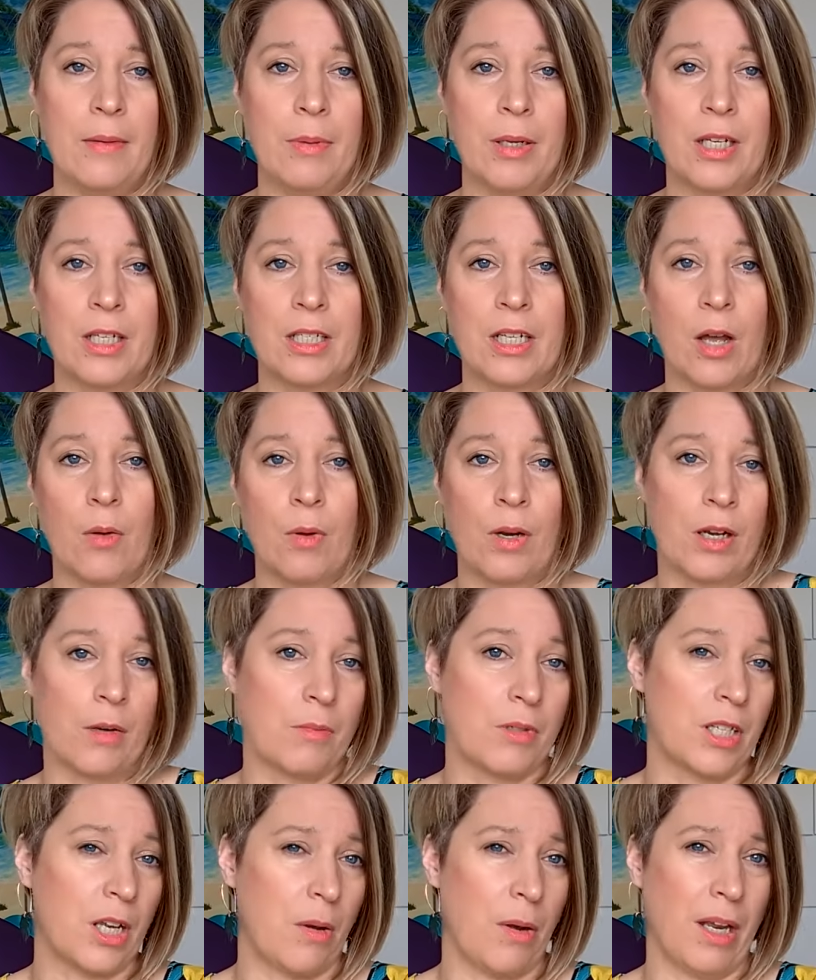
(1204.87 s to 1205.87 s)
because like when
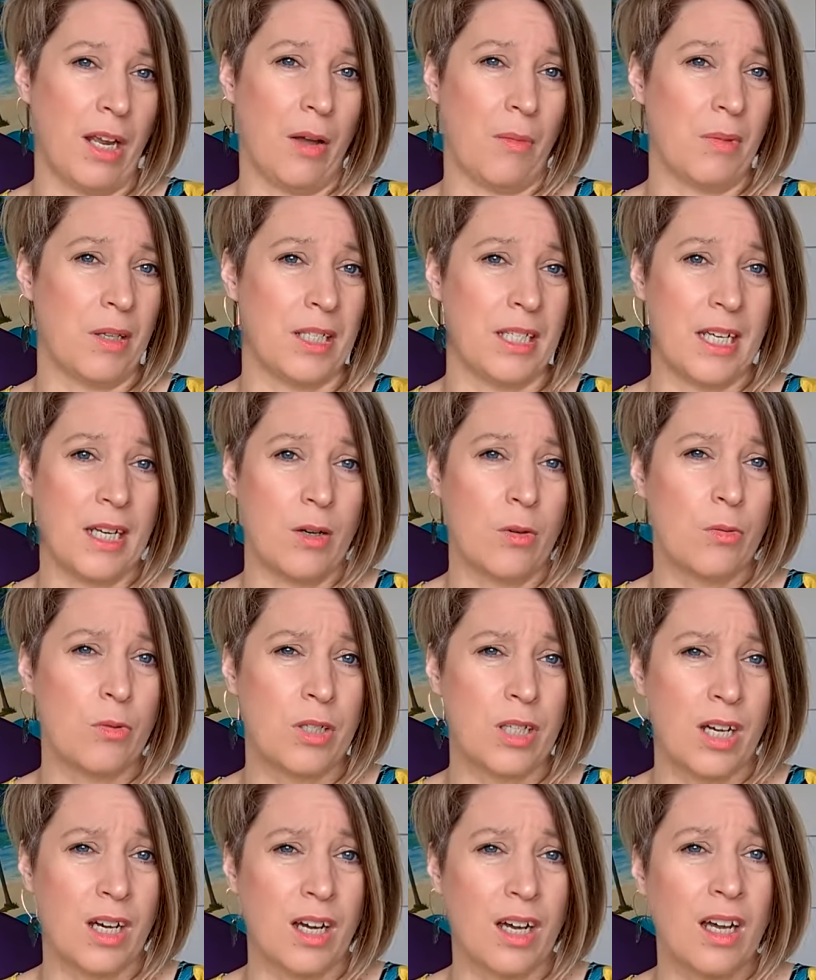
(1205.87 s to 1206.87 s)
I'm sewing up the
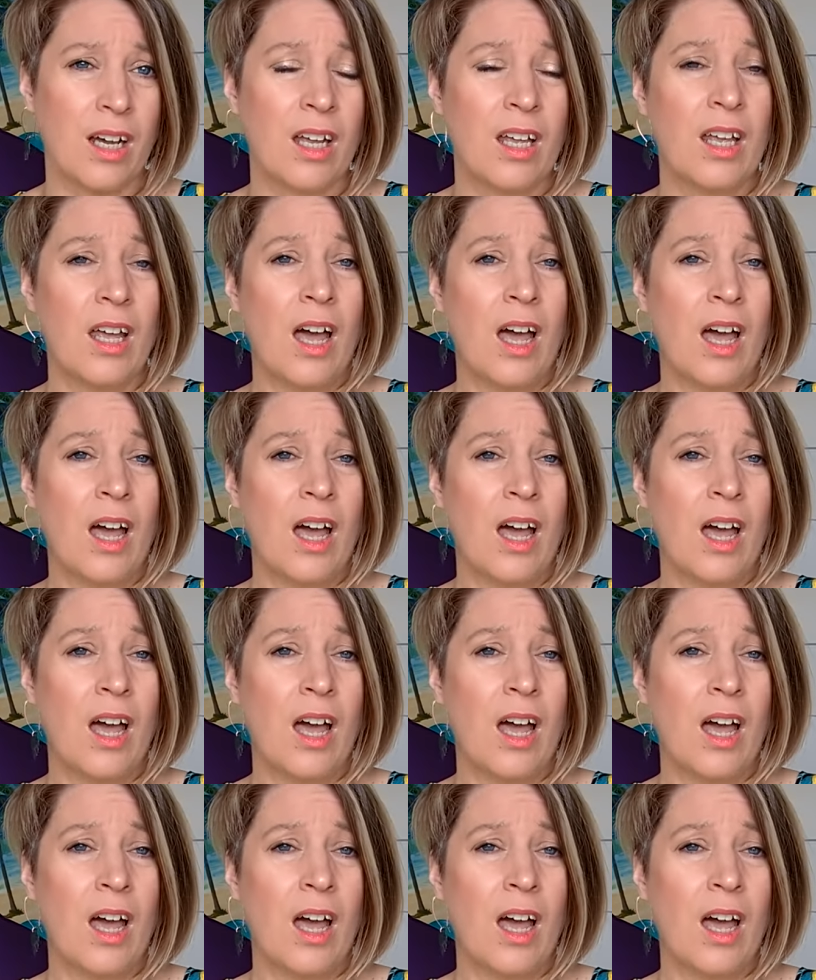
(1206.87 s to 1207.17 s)
Tilda,